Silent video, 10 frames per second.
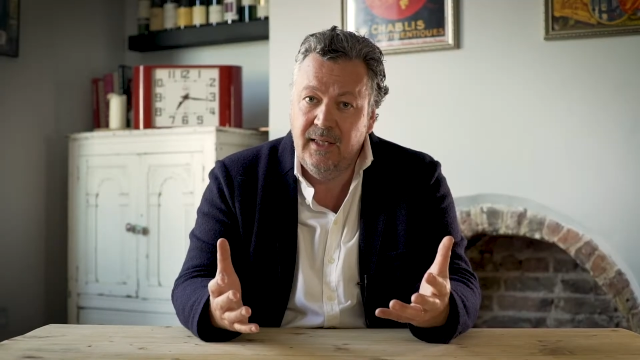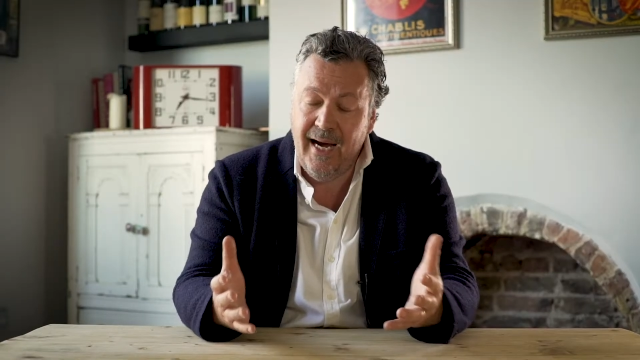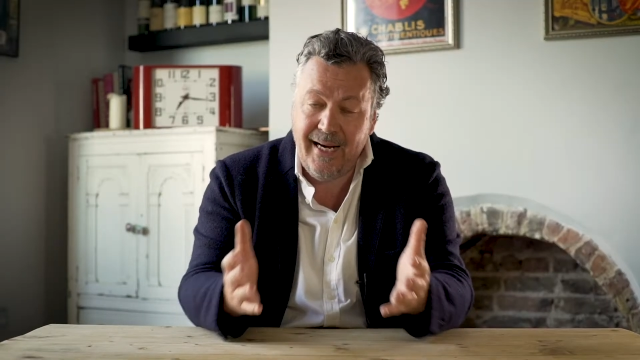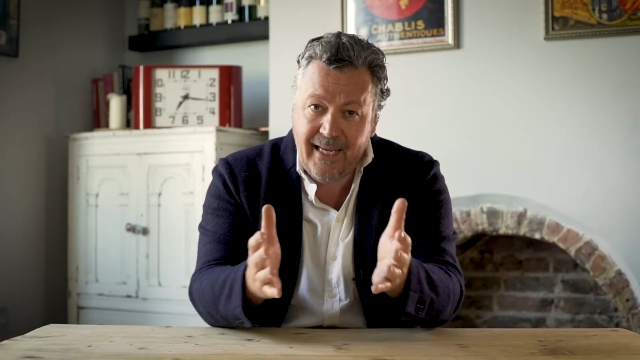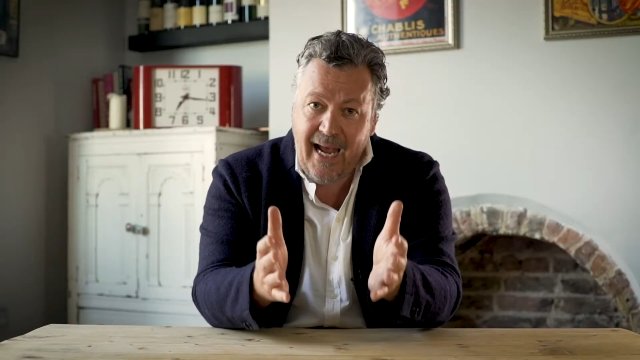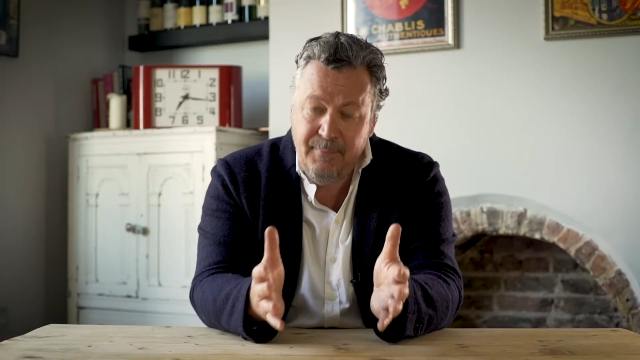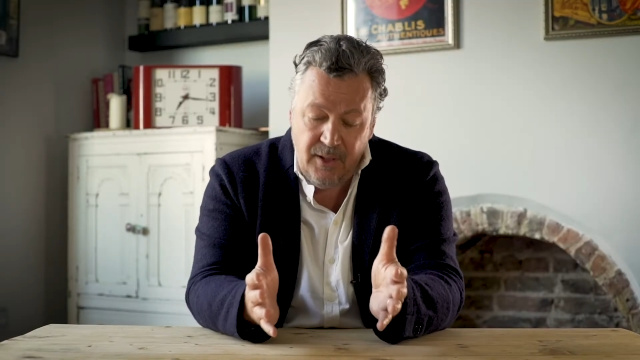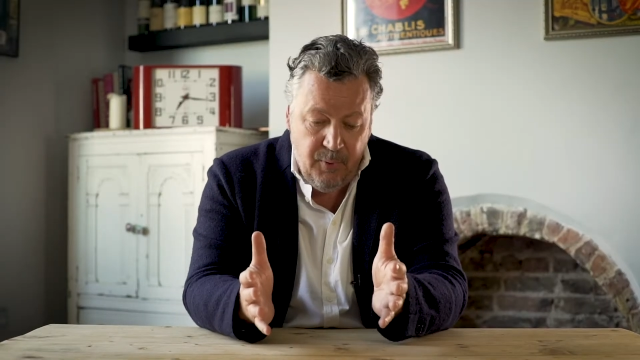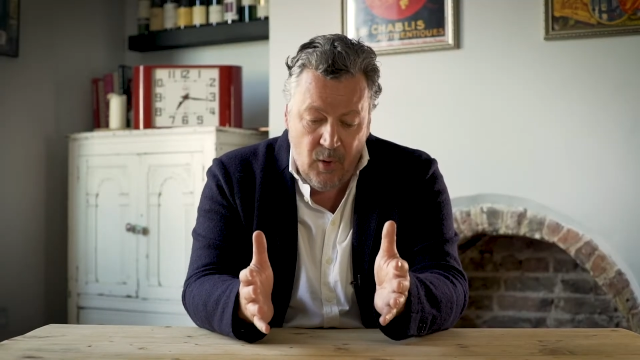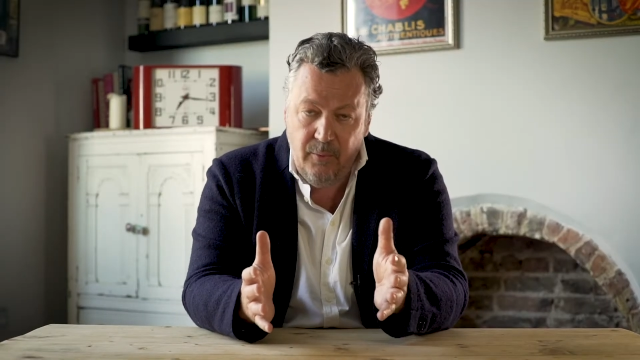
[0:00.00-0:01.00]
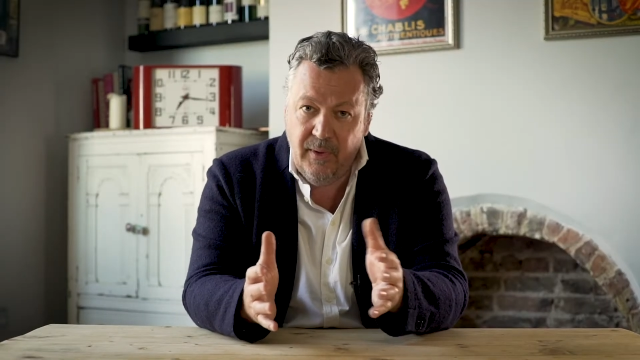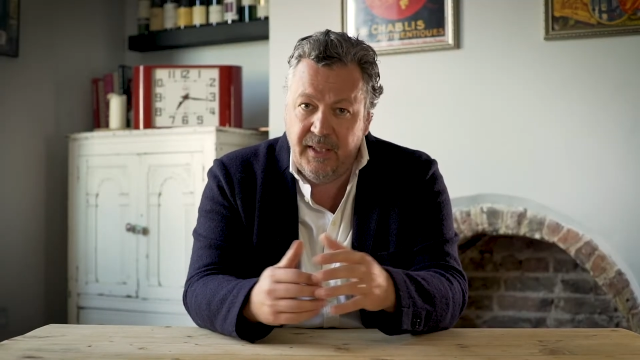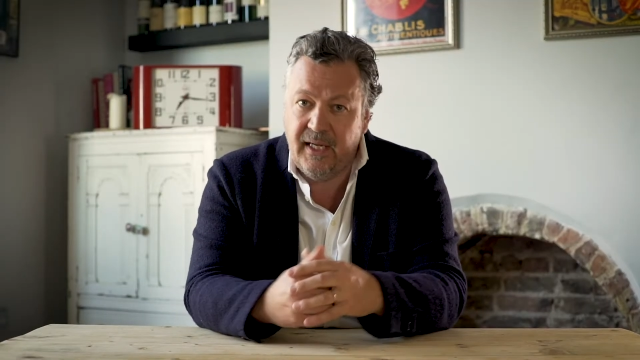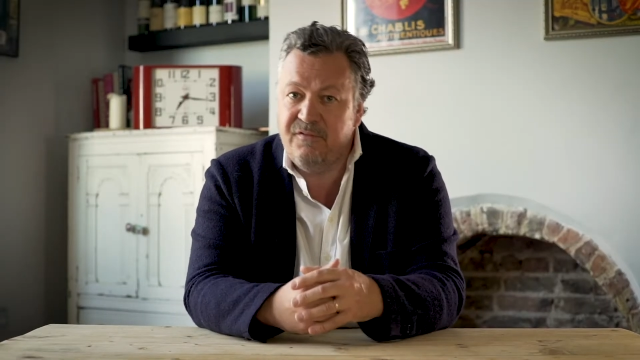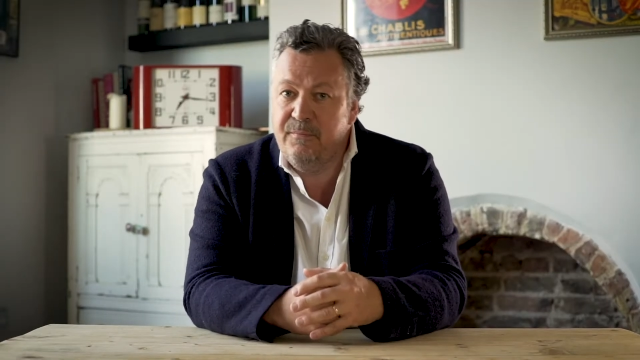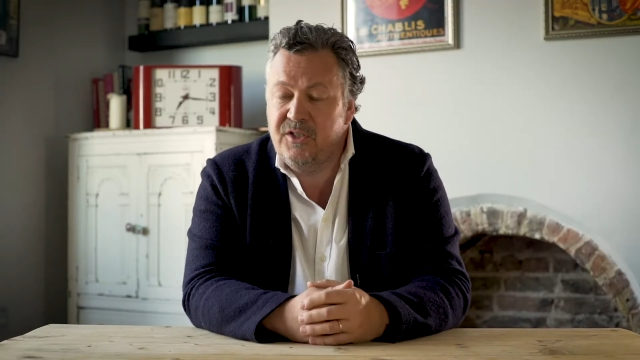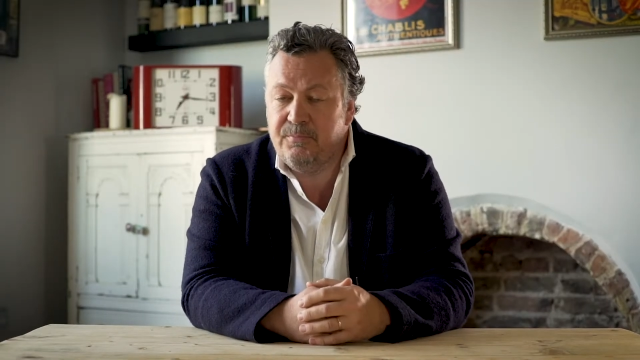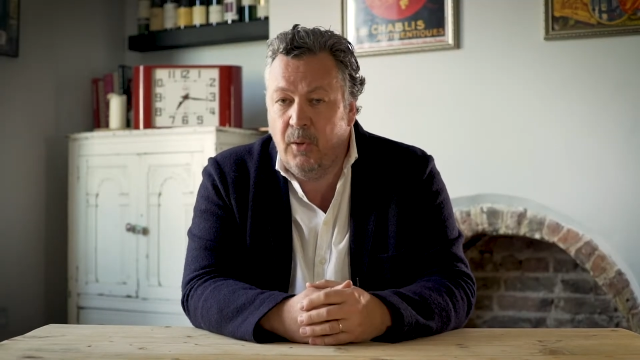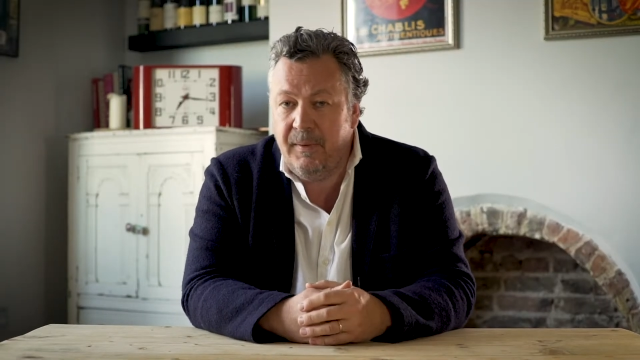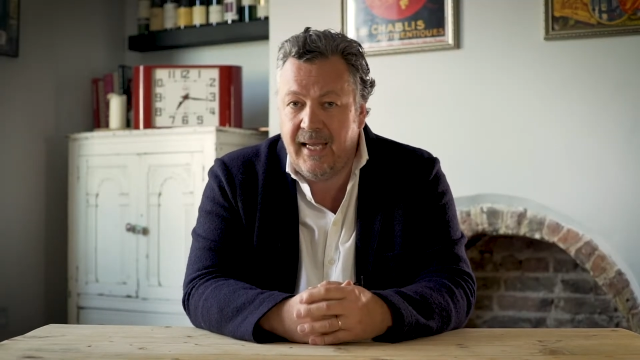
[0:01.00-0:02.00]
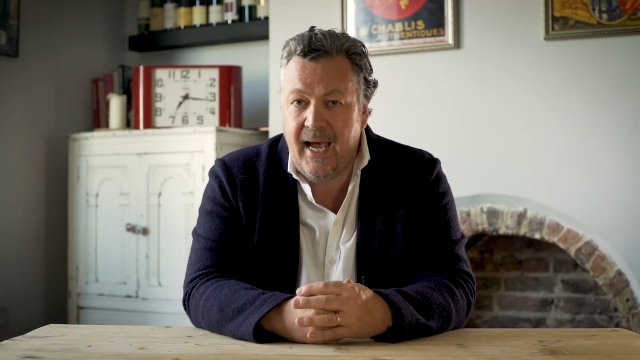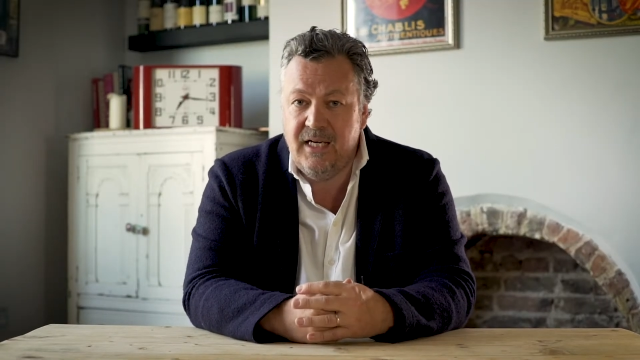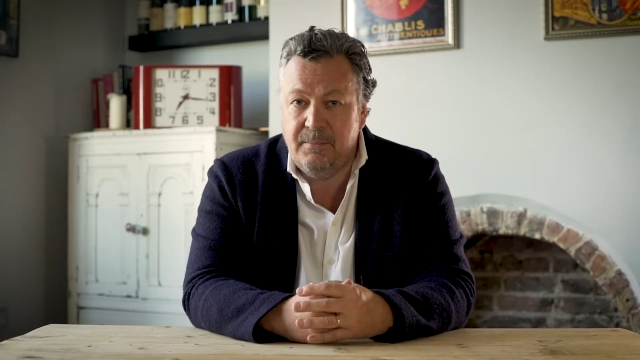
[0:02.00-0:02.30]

And it came at a point when the government's propaganda